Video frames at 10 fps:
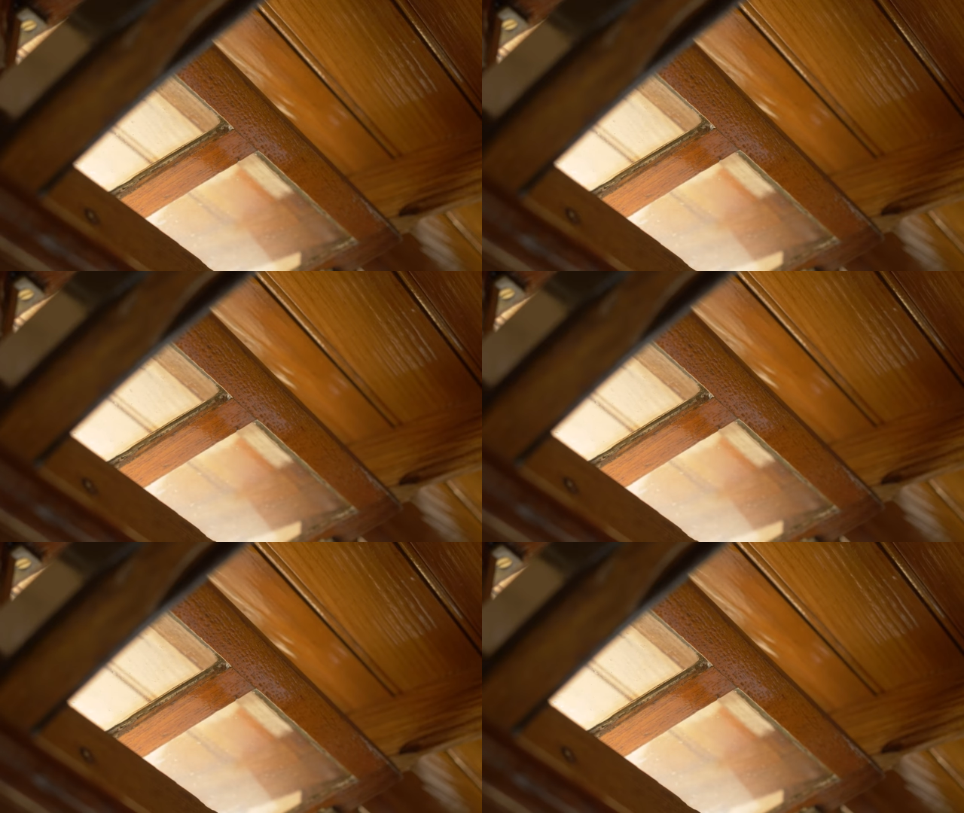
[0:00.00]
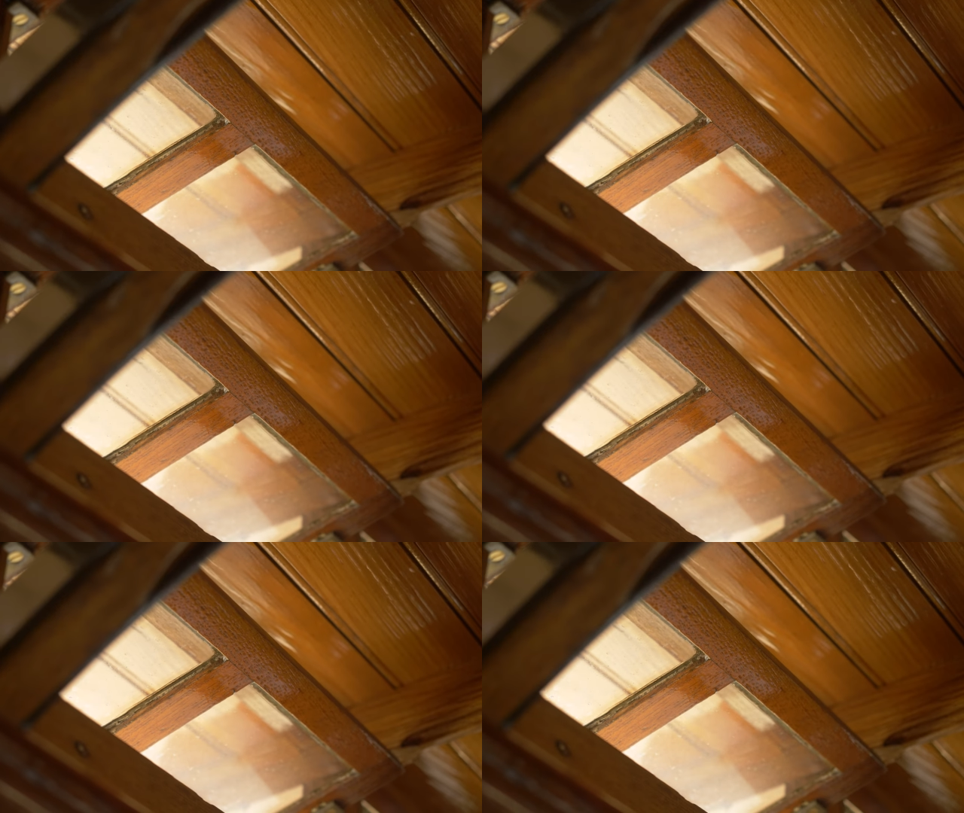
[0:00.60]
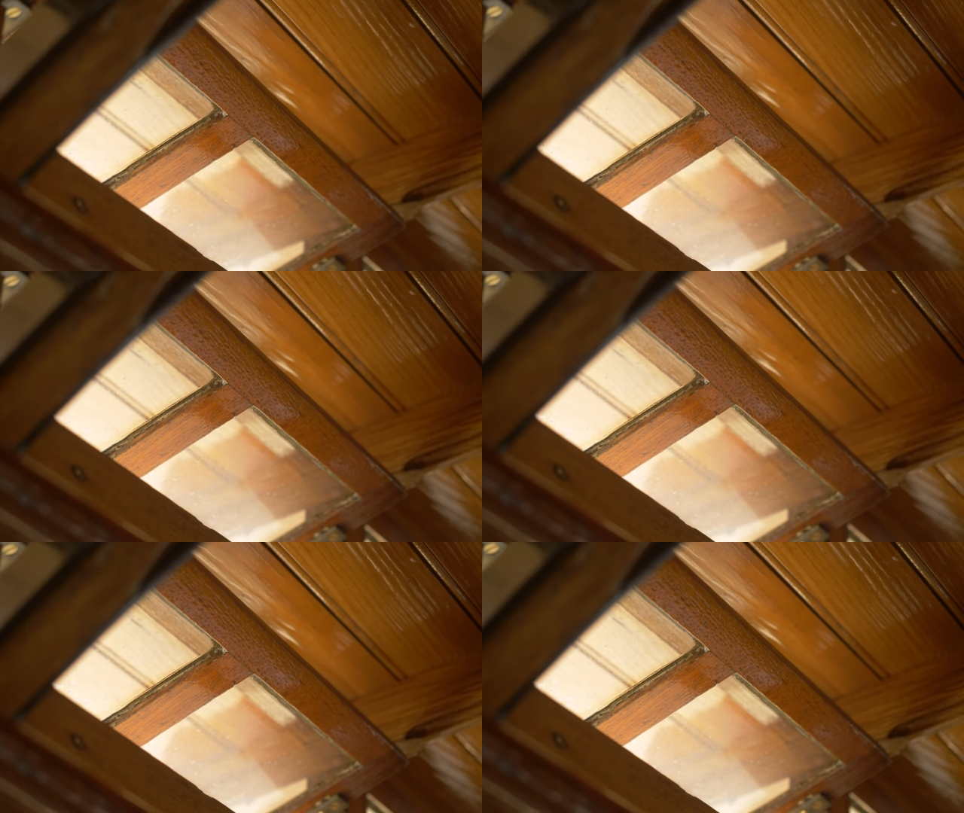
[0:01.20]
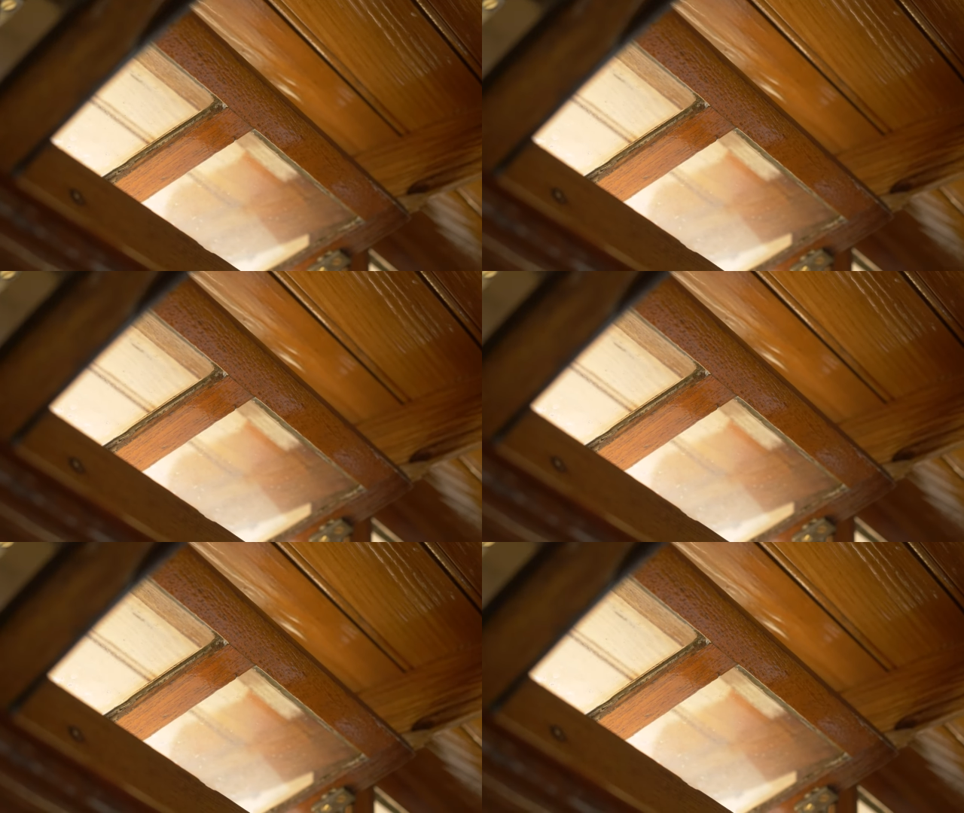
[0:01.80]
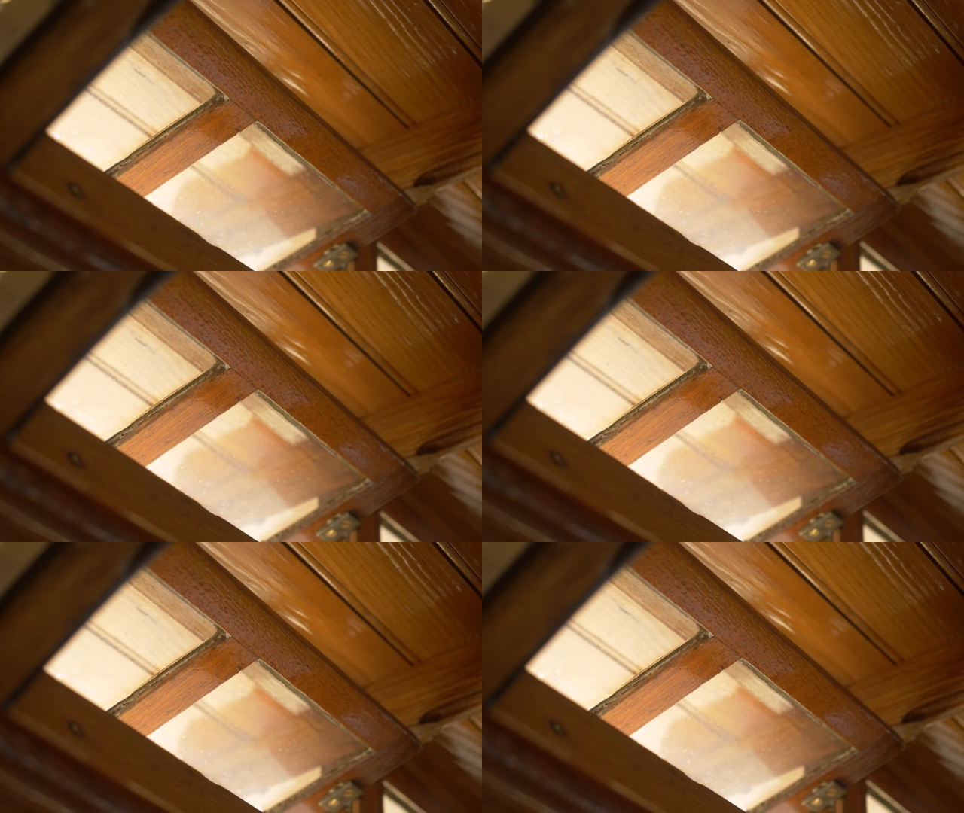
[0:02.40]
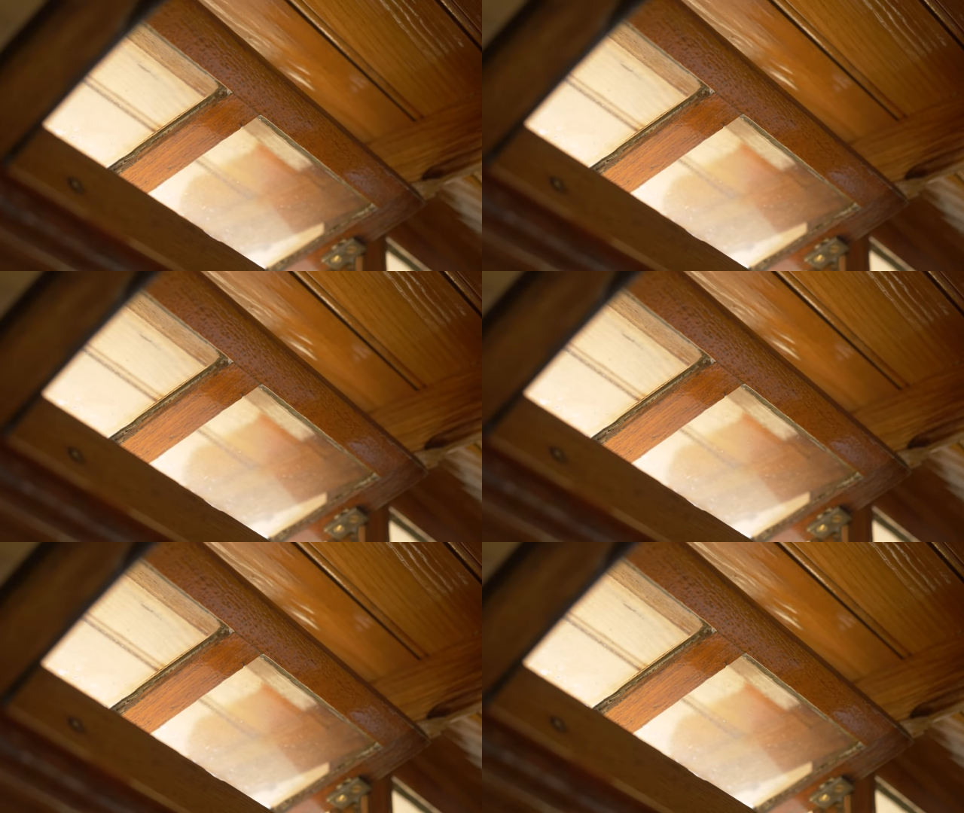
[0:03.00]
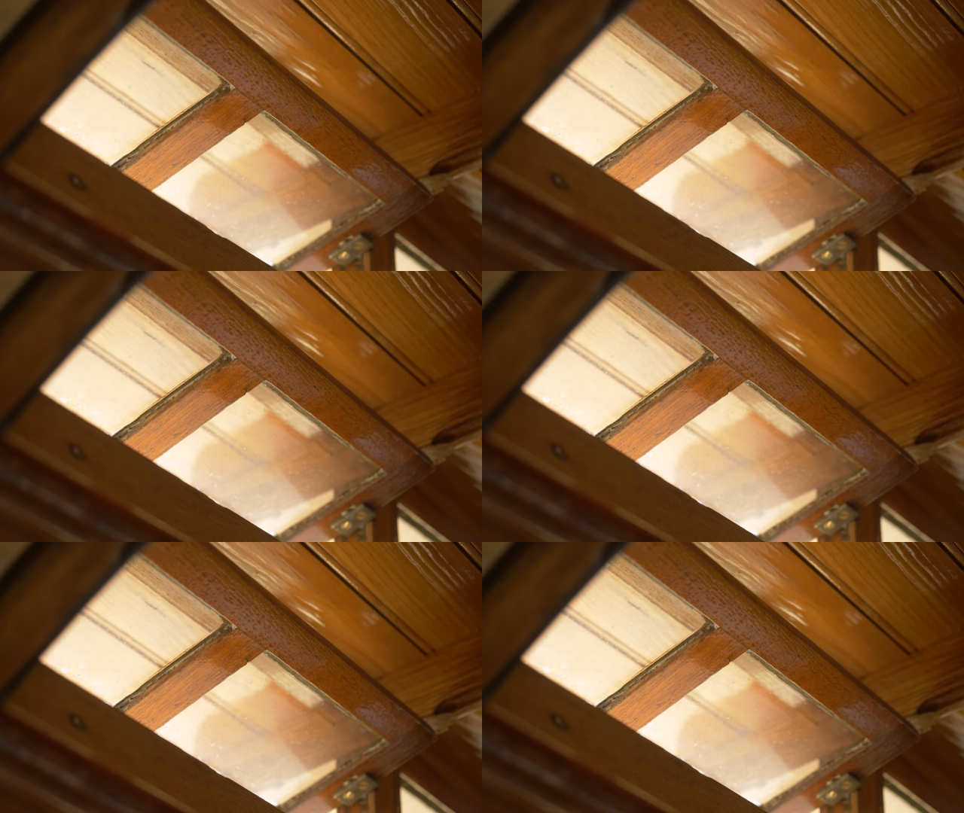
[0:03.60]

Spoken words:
No face is visible, so there are no lips to read.